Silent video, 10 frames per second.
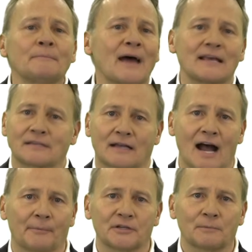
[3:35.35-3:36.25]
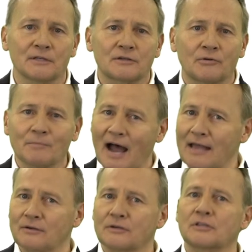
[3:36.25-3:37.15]
past accomplishments to
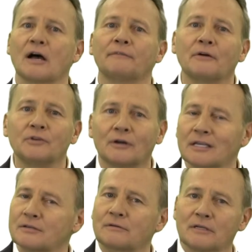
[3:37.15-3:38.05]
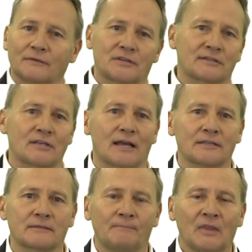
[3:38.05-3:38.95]
remind yourself of your history of success.